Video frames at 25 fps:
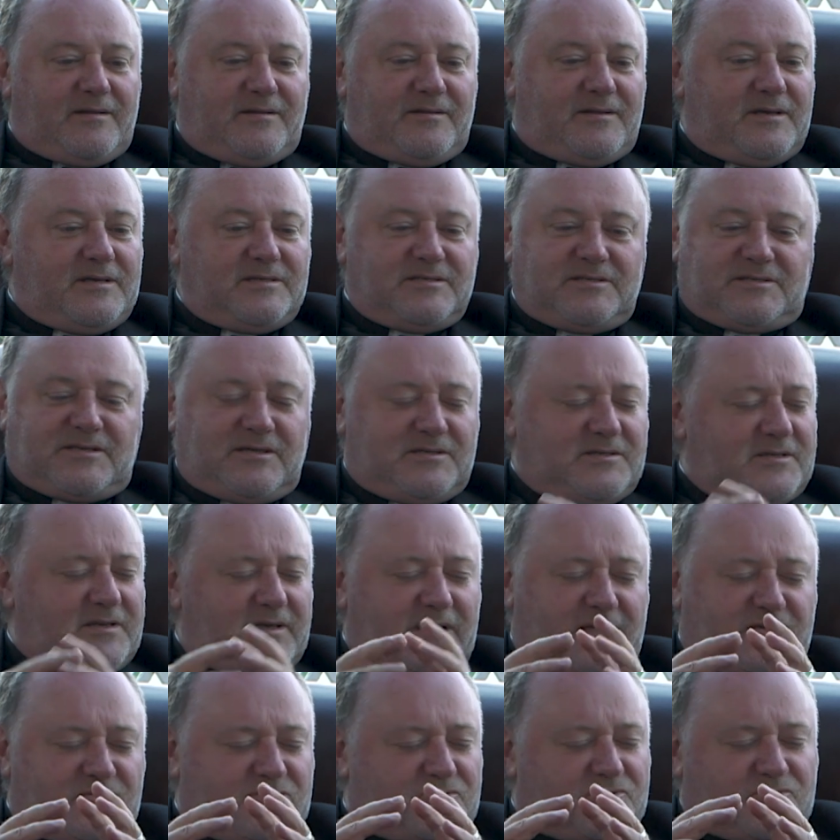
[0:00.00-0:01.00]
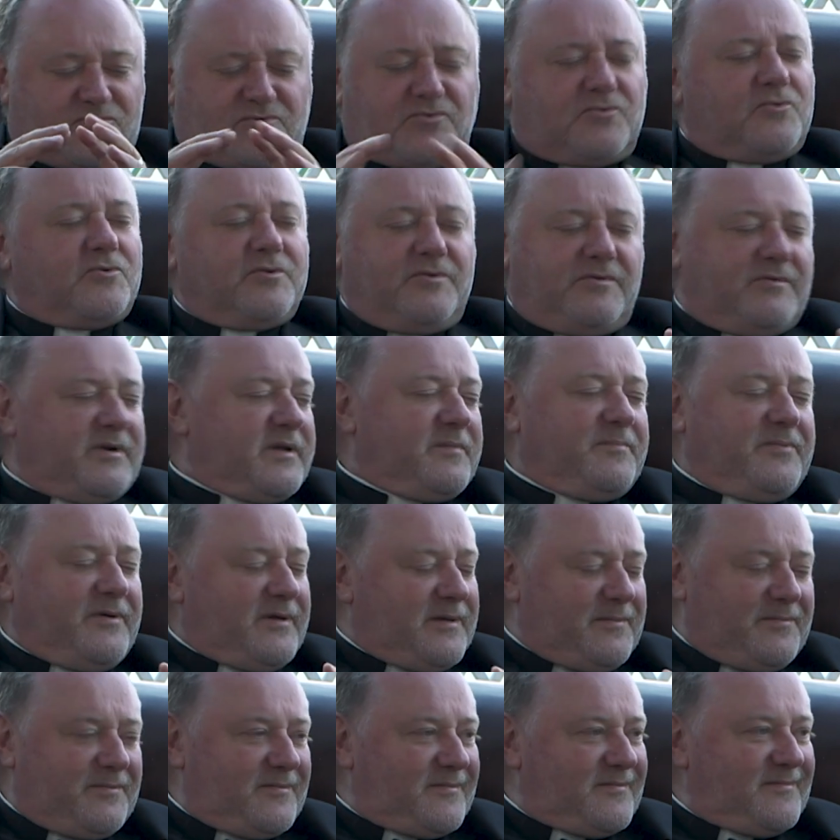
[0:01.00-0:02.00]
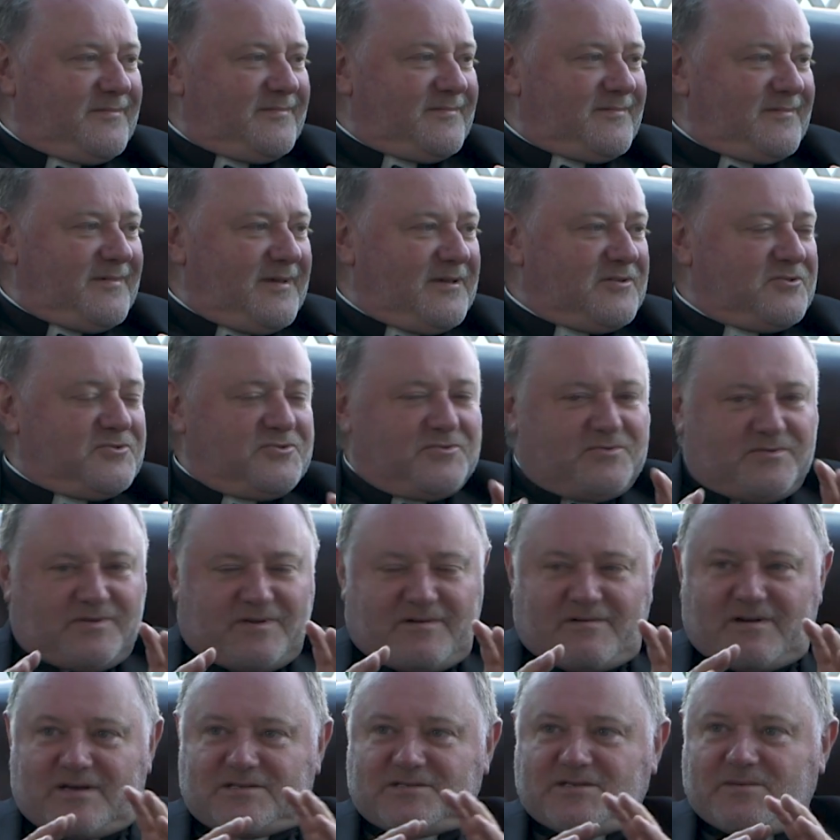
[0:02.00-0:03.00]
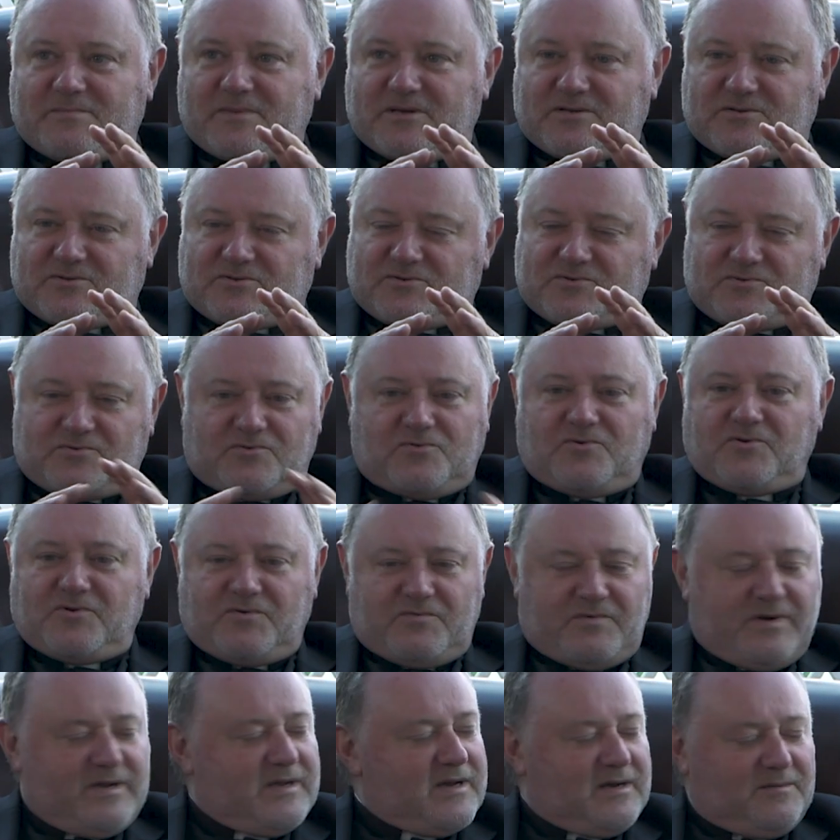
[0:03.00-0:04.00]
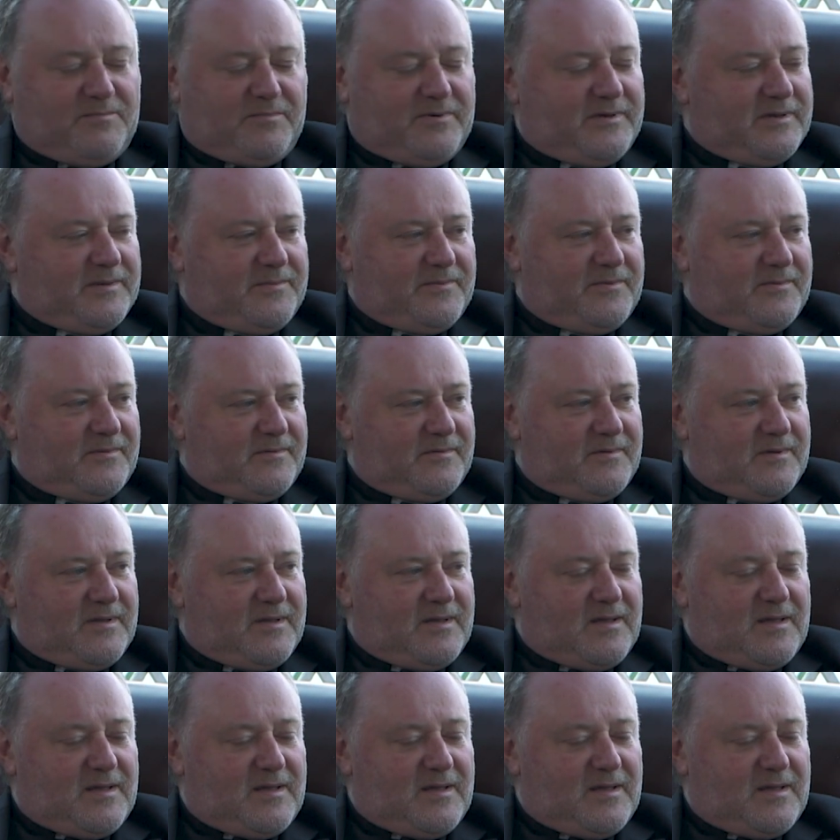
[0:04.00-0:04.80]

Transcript: these are just extraordinary people. There are some extraordinary young people.